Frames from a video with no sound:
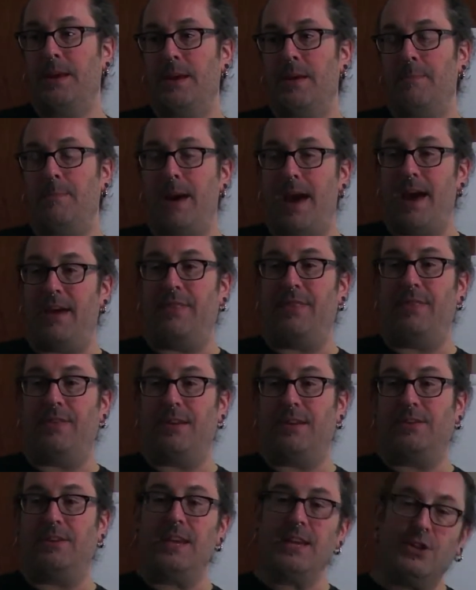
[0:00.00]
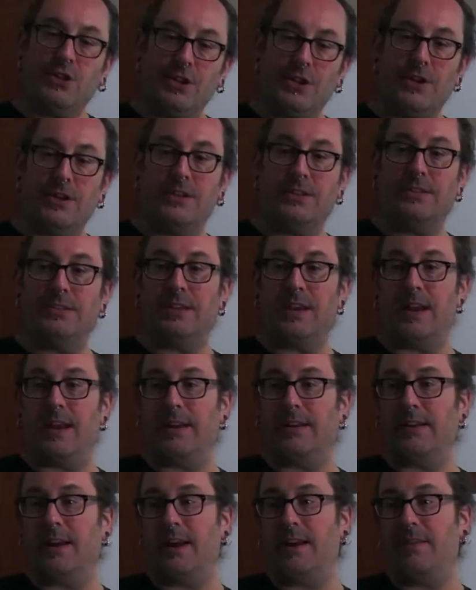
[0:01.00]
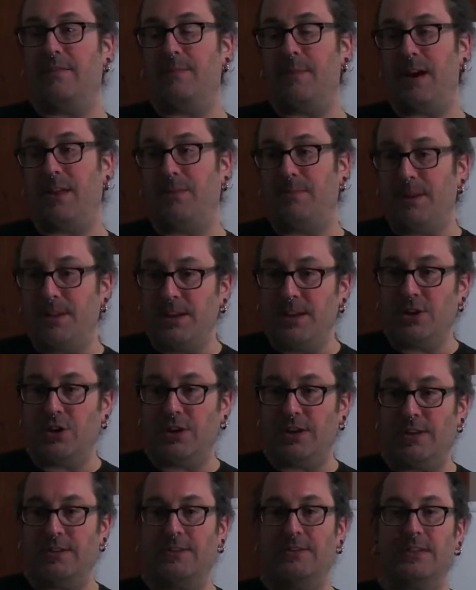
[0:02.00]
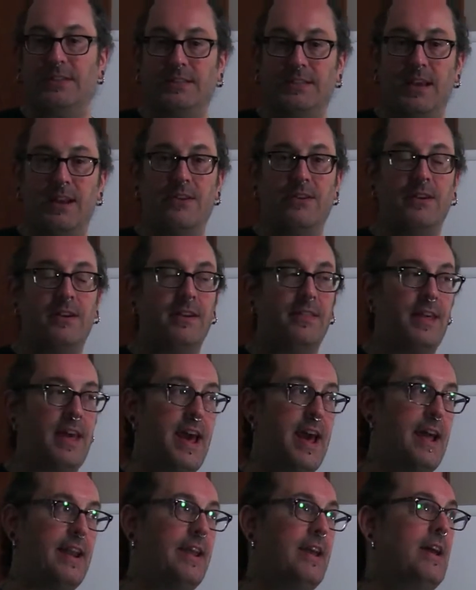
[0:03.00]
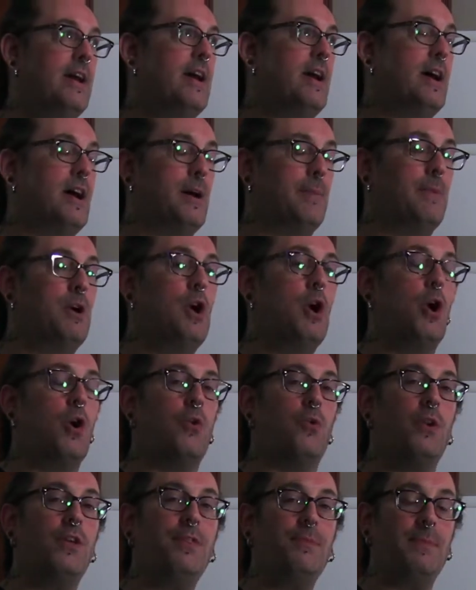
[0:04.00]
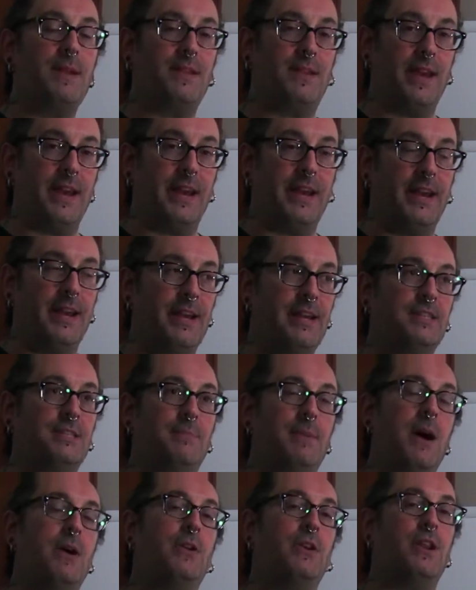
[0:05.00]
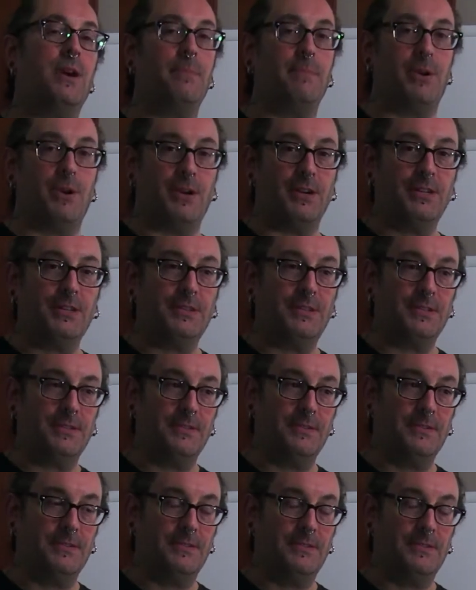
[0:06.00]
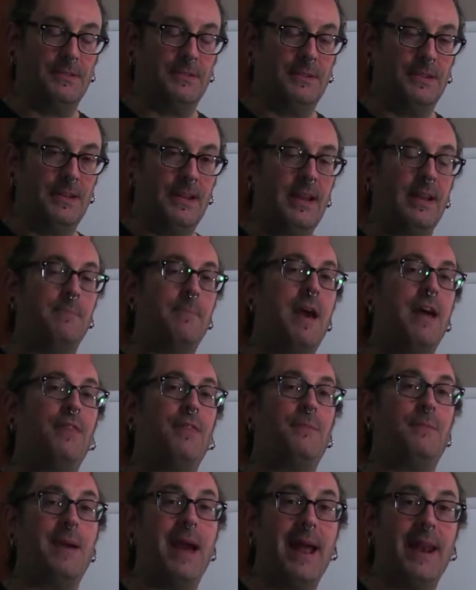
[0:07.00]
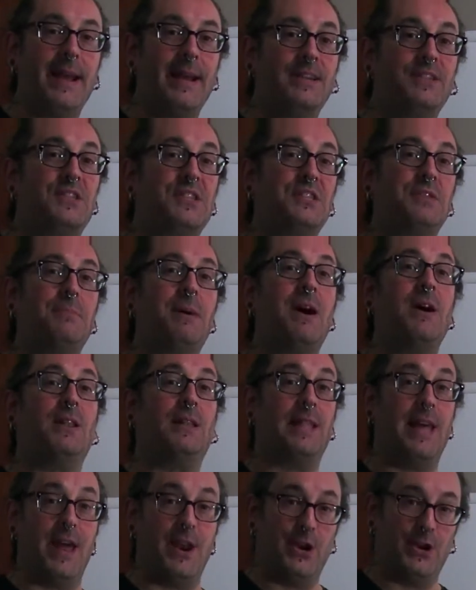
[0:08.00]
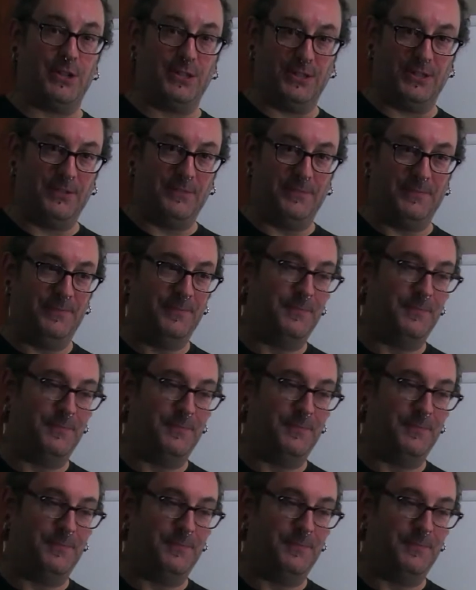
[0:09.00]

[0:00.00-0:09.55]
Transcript: math teachers and kind of mathematicians, etc., that arithmetic is about numbers and mathematics is about letters.